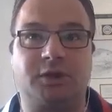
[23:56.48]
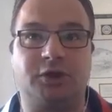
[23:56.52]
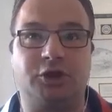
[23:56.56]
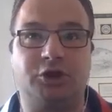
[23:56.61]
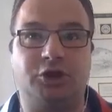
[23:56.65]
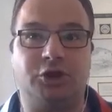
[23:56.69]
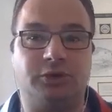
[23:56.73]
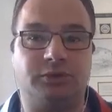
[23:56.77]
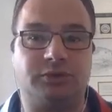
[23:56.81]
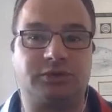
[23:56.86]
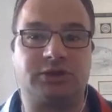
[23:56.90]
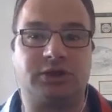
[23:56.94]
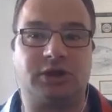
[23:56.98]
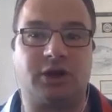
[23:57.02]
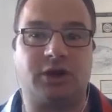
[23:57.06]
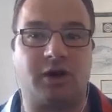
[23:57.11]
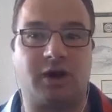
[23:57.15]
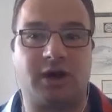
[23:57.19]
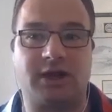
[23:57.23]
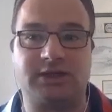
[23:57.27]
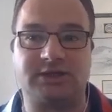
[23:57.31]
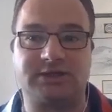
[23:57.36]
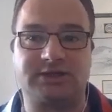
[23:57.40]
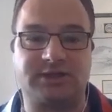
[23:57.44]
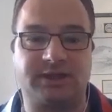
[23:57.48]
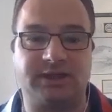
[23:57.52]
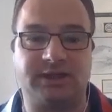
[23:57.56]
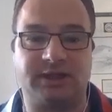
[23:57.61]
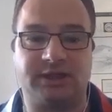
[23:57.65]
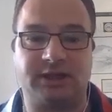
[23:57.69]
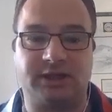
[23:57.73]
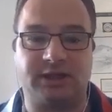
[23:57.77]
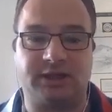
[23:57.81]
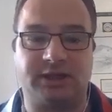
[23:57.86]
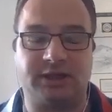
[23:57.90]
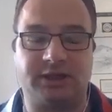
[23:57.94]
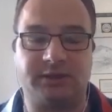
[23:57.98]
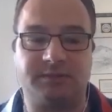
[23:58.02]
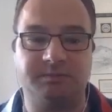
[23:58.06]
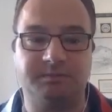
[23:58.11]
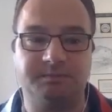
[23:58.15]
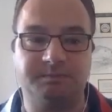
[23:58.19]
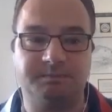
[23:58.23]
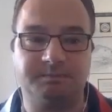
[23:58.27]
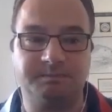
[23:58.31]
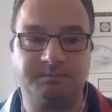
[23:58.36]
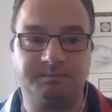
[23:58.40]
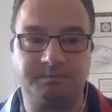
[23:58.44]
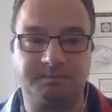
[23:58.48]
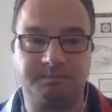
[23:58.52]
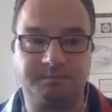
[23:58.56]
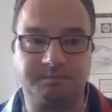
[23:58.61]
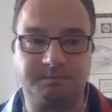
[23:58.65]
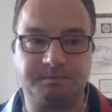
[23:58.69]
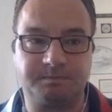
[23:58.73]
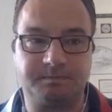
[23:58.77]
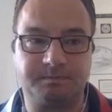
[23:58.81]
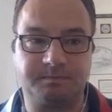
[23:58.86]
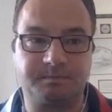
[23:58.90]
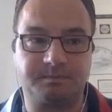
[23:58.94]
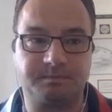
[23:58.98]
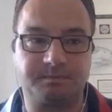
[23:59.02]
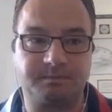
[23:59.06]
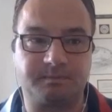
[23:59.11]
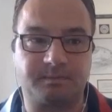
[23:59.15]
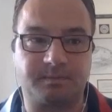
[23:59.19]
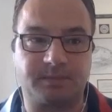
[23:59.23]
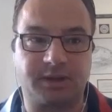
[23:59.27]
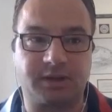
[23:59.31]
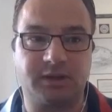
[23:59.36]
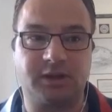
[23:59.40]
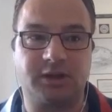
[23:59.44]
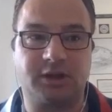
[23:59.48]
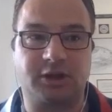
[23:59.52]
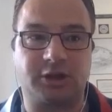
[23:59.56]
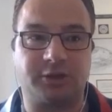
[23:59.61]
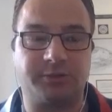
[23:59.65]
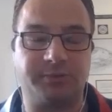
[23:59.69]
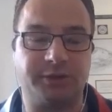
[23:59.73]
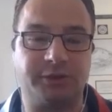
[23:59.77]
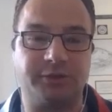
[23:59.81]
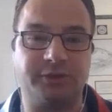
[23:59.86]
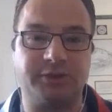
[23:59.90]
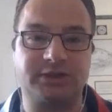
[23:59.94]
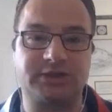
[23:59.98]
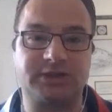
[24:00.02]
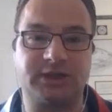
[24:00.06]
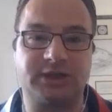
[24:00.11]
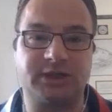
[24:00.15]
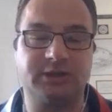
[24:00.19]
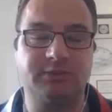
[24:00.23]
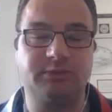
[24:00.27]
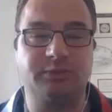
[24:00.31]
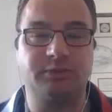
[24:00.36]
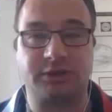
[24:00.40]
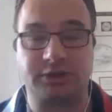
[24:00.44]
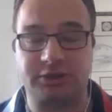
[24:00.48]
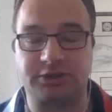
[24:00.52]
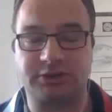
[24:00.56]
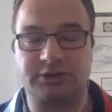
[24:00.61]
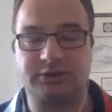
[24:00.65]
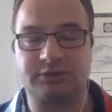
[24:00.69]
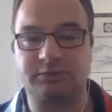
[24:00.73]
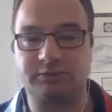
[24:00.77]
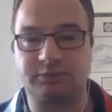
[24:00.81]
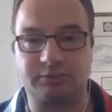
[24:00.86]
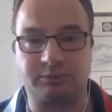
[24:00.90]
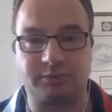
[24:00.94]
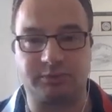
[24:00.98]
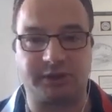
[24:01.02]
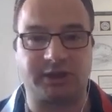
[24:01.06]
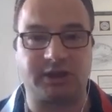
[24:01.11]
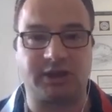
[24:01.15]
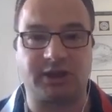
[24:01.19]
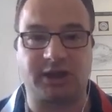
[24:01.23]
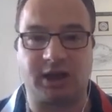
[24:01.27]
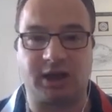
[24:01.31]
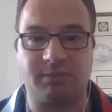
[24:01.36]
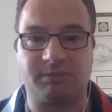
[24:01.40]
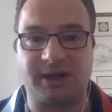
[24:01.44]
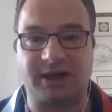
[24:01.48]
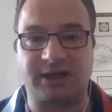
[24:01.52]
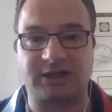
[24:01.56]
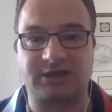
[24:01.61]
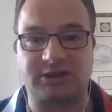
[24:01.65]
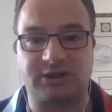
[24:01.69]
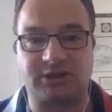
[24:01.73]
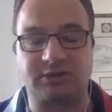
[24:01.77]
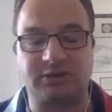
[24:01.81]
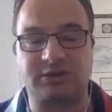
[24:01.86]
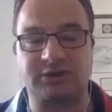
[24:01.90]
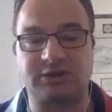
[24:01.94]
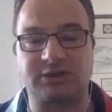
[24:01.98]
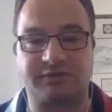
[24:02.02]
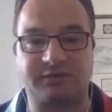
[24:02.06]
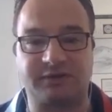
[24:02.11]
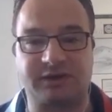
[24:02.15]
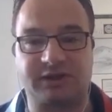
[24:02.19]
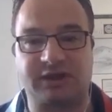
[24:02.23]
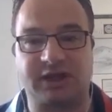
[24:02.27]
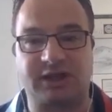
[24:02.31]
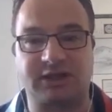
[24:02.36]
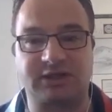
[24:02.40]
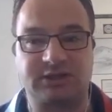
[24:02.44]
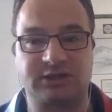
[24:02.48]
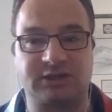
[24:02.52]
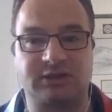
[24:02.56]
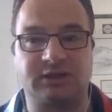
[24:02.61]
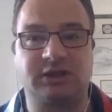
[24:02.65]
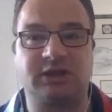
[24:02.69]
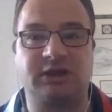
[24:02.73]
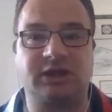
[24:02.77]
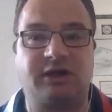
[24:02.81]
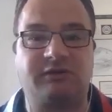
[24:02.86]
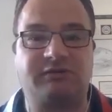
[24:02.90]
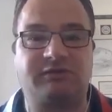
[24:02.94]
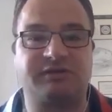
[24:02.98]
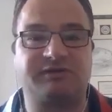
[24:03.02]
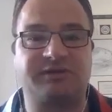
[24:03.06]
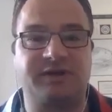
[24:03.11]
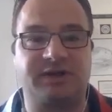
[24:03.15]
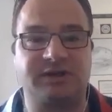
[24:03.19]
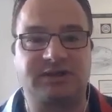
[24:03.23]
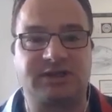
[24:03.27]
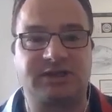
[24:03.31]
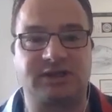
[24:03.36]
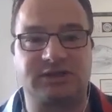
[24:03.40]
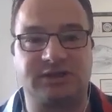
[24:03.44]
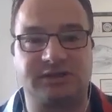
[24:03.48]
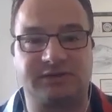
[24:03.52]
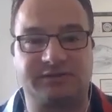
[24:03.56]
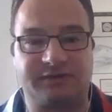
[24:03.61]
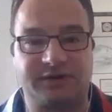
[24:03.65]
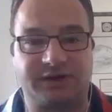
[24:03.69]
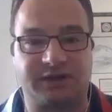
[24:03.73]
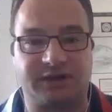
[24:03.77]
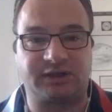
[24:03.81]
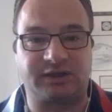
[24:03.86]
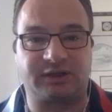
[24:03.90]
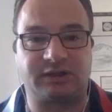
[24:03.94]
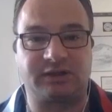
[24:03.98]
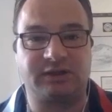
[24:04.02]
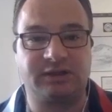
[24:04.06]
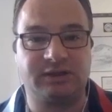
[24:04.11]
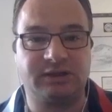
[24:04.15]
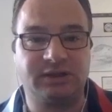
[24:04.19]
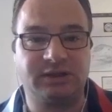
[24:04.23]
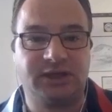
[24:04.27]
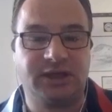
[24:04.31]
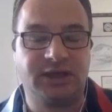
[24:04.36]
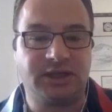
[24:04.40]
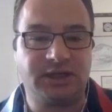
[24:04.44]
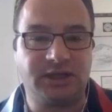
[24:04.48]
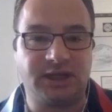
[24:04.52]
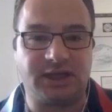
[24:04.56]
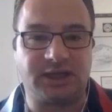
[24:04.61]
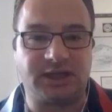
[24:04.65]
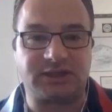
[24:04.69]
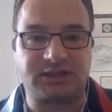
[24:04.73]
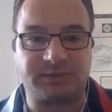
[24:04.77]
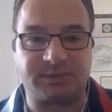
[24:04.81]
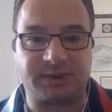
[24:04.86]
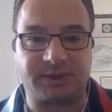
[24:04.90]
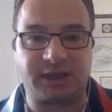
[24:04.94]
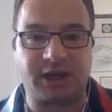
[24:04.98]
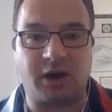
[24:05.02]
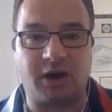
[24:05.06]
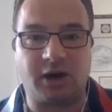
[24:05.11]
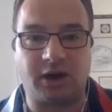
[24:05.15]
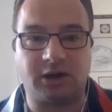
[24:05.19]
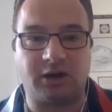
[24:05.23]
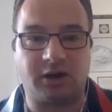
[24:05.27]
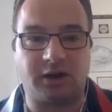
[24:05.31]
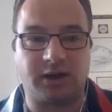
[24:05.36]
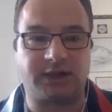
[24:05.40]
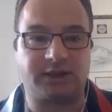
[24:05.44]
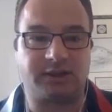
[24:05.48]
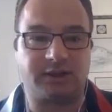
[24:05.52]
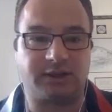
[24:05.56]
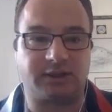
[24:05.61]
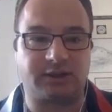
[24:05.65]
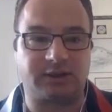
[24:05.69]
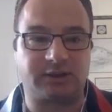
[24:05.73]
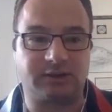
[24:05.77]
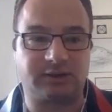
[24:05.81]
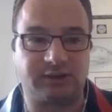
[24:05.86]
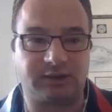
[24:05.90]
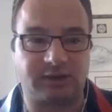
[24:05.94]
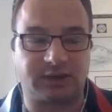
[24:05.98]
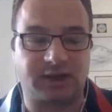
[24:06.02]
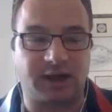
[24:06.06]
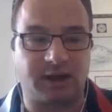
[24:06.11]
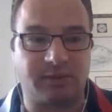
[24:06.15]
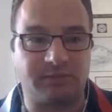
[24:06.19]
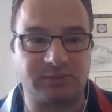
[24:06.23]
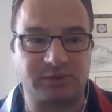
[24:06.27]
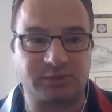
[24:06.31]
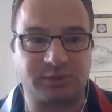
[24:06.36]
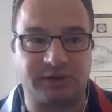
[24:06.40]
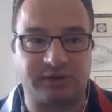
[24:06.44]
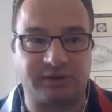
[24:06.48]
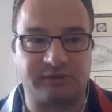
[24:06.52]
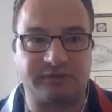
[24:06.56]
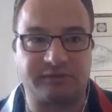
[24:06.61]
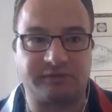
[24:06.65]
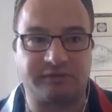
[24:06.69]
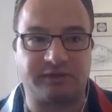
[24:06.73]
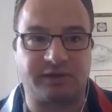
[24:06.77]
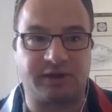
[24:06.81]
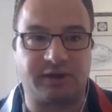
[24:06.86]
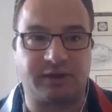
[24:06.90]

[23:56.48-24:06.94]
Utilize the community, which we can come back to, because I think that's another fantastic that needs to be highlighted, that comes with